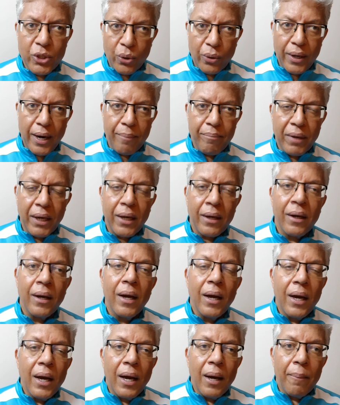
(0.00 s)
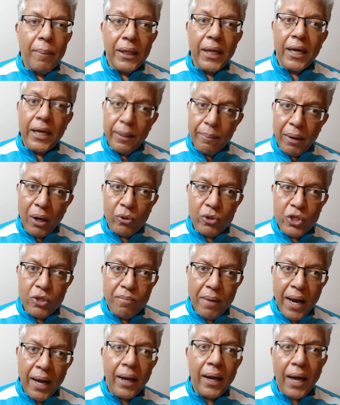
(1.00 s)
Kramnik. But then he bounced
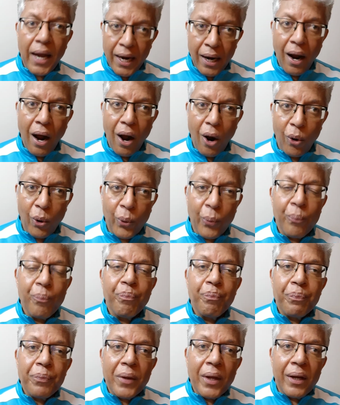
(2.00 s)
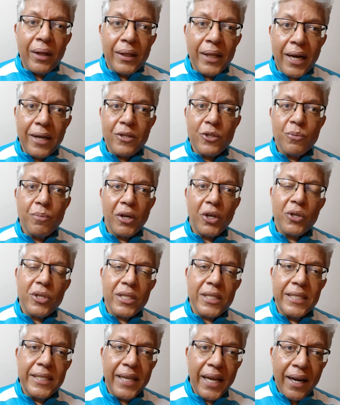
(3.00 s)
back, and how? That is
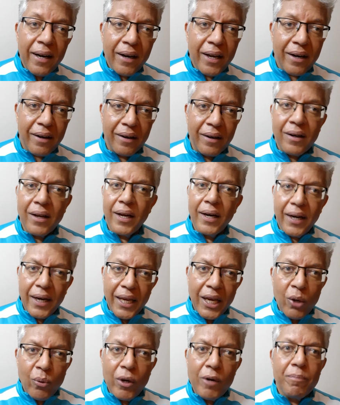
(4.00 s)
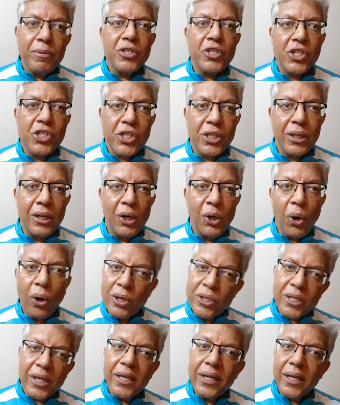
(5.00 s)
because Dingliren, in an equal position,
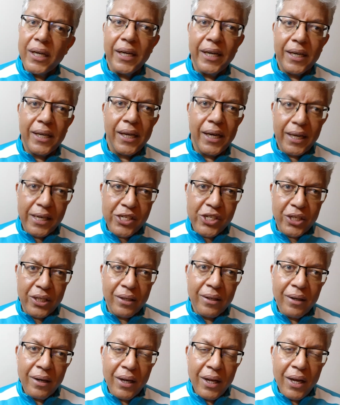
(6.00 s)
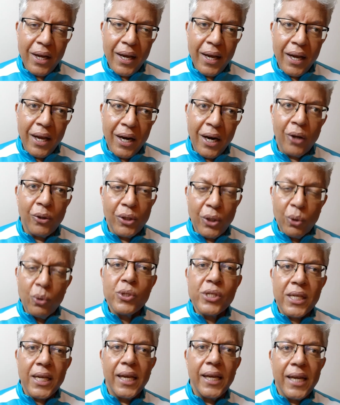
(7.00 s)
lost internet connection. Now the
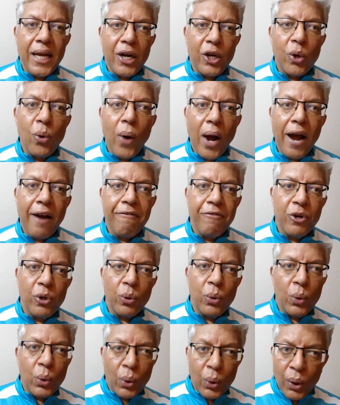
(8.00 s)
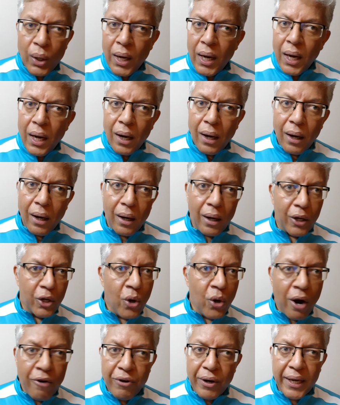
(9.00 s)
rules say that you have to
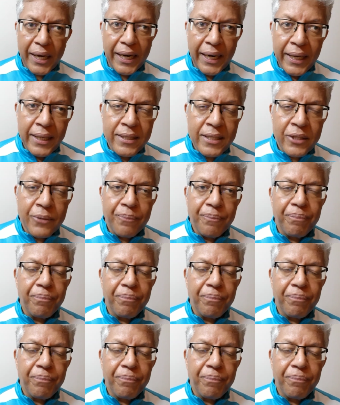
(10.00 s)
connect